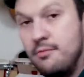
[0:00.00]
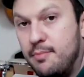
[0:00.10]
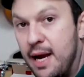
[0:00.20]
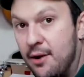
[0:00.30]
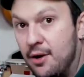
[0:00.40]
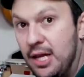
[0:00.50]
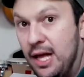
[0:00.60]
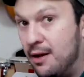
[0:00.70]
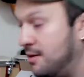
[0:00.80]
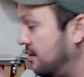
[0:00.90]

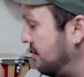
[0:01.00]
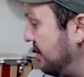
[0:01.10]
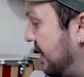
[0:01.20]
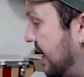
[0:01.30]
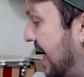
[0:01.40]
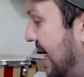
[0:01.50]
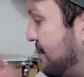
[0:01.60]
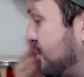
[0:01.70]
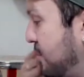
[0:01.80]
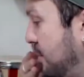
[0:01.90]
parallel the
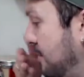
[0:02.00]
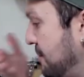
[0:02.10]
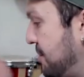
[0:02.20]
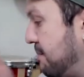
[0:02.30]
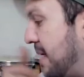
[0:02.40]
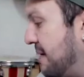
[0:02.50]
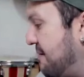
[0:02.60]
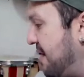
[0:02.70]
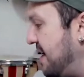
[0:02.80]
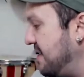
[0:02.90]
capsule to my
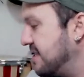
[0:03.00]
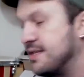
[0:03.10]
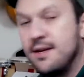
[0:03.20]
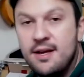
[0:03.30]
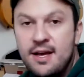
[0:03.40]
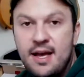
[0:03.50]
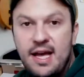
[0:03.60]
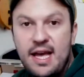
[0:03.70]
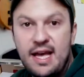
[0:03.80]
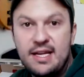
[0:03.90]
face.
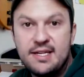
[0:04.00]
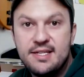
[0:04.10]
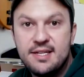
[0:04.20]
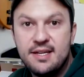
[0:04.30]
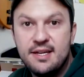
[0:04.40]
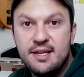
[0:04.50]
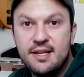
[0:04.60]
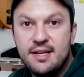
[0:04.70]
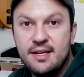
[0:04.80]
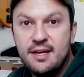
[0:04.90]
And
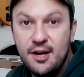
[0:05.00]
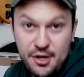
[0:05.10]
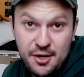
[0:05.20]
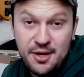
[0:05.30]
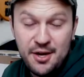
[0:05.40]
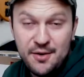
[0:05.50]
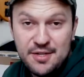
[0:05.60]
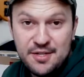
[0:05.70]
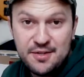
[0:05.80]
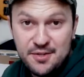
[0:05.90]
are you
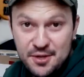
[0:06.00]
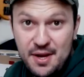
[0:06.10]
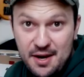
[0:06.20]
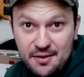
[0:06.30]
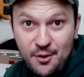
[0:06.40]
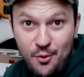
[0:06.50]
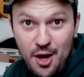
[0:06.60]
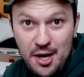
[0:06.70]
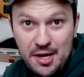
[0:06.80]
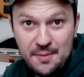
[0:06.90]
curious to hear the
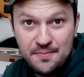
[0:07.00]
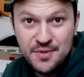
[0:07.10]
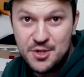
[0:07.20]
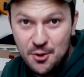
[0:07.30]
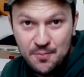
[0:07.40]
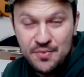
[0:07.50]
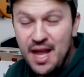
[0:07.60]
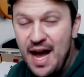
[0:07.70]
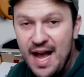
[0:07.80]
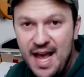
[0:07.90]
quality? So
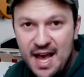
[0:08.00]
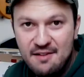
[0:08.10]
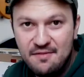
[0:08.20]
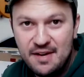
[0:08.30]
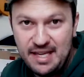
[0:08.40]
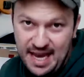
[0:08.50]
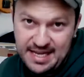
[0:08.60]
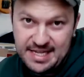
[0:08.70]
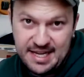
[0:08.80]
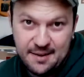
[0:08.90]
I have an
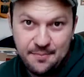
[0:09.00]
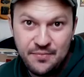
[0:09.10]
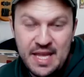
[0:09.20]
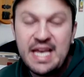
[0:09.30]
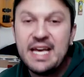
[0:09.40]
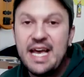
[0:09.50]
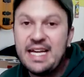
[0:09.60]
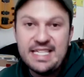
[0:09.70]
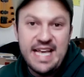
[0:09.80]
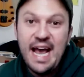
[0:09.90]
idea.
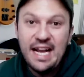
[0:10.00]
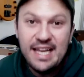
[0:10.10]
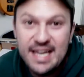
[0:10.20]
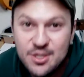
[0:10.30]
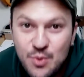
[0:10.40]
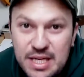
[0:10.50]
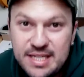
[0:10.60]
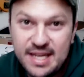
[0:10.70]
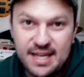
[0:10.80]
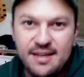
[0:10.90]
Exactly as we
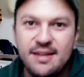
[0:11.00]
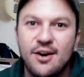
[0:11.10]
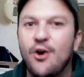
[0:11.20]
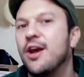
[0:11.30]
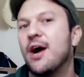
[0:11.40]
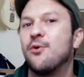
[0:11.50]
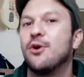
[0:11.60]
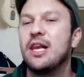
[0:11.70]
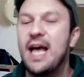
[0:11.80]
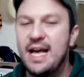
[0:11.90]
did on our
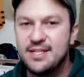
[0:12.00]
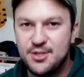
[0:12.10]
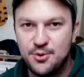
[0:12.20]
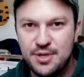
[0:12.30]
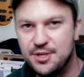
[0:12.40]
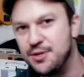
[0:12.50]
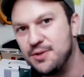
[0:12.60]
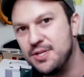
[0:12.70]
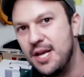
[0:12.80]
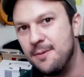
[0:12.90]
last Tour
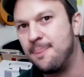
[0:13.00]
Tuesday,